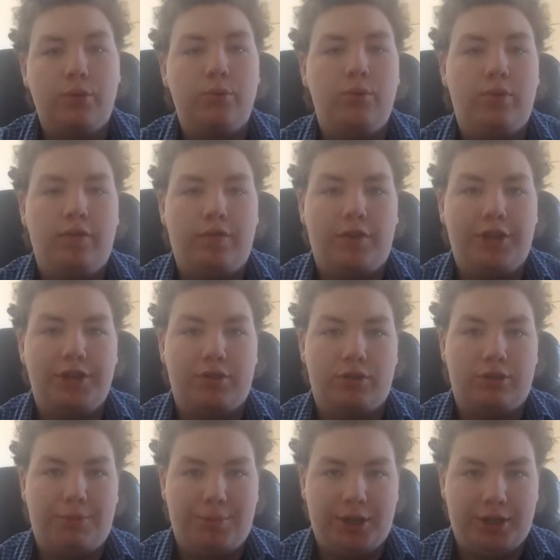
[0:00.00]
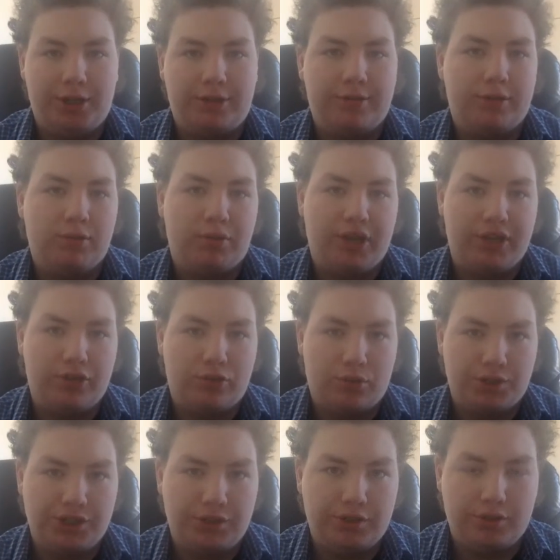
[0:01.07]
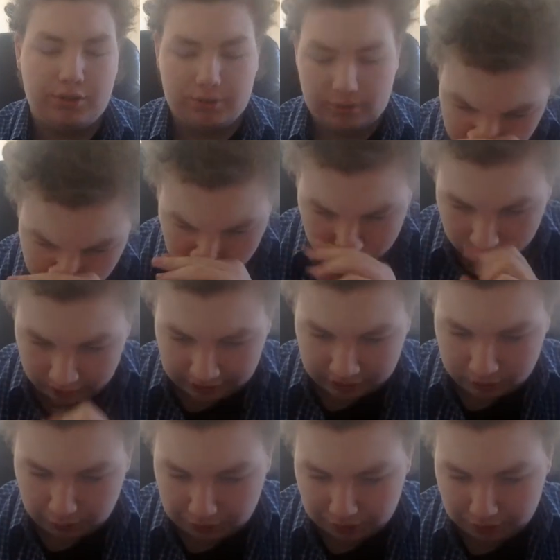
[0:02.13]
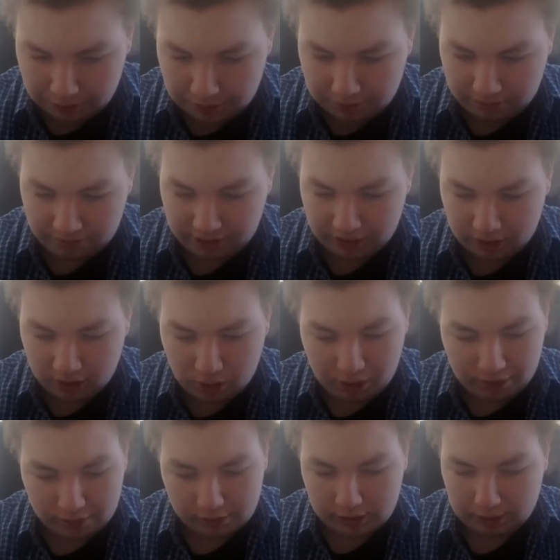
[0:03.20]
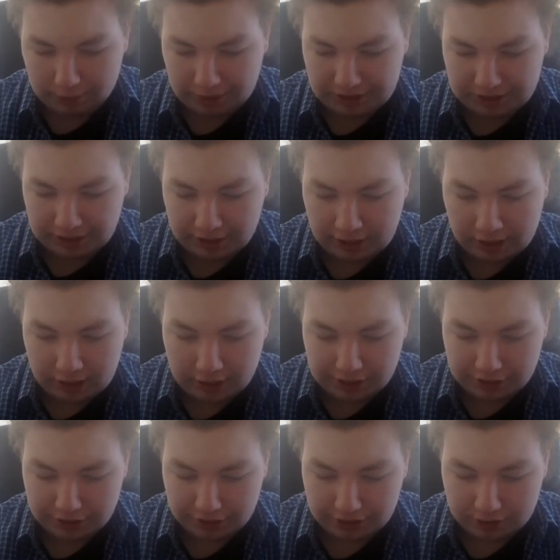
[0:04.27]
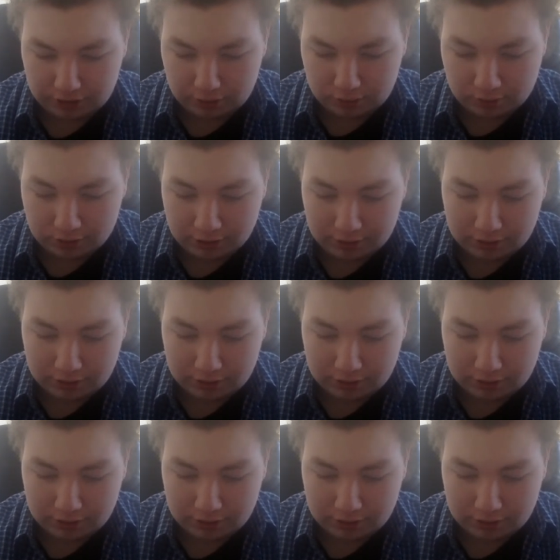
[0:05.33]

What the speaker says: do the funny on command. I require treats. Link to a YouTube video. Every time I see that, I just ignore it.